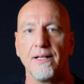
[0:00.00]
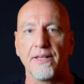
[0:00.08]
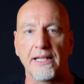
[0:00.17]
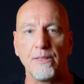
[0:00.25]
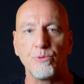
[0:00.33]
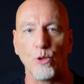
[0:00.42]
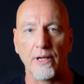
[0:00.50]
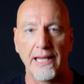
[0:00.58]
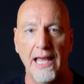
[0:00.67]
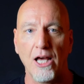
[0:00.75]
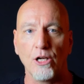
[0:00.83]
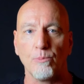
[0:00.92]
that keeps you
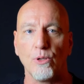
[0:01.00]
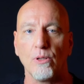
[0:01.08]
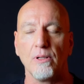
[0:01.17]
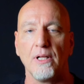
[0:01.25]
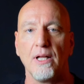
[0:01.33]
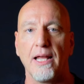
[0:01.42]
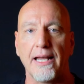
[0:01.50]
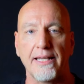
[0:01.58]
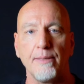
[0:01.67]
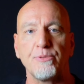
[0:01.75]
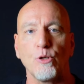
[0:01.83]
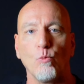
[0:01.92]
accountable and
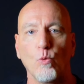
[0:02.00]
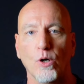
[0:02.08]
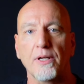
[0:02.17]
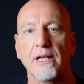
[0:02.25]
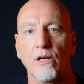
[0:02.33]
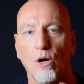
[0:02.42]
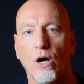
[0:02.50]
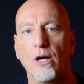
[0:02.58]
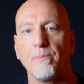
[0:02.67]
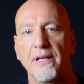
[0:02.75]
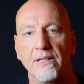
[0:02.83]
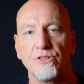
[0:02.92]
keeps you working
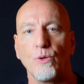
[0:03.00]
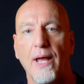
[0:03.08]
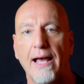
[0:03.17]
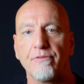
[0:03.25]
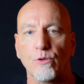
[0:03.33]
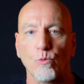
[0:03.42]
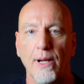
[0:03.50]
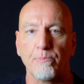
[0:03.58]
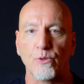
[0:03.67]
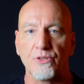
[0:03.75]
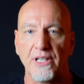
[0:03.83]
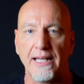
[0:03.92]
hard because you have to
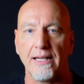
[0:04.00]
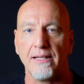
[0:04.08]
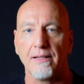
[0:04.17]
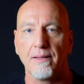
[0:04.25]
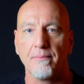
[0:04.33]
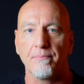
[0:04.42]
represent it.